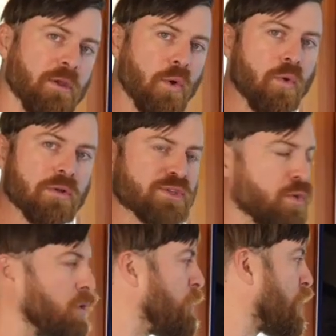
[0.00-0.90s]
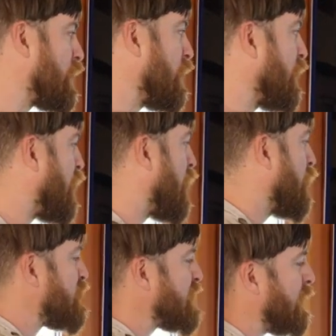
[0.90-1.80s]
the old school marketing
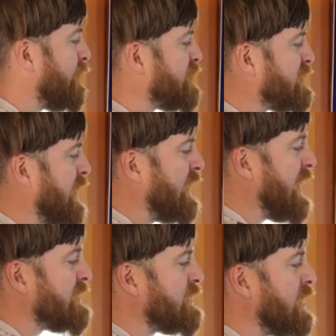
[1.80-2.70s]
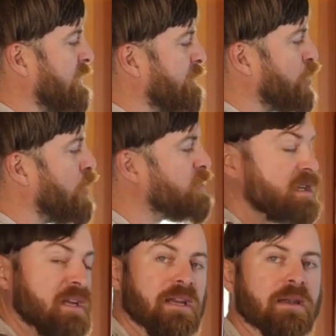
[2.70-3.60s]
thought was that if you say it has a lot of
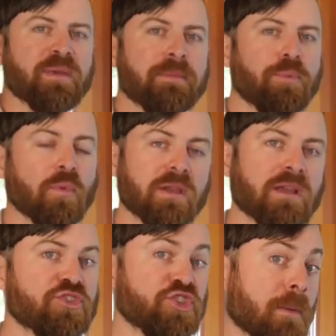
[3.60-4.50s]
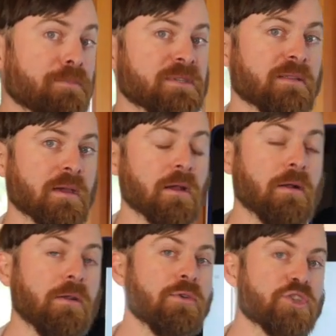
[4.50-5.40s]
protein in it, people would jump to the
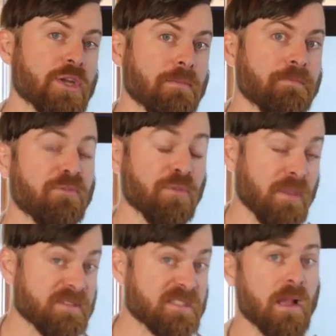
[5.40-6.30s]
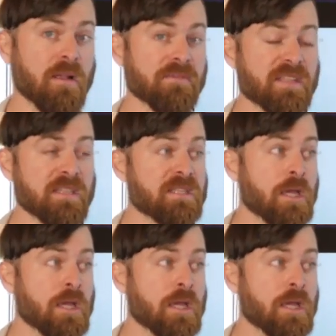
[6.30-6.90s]
conclusion for themselves. They'd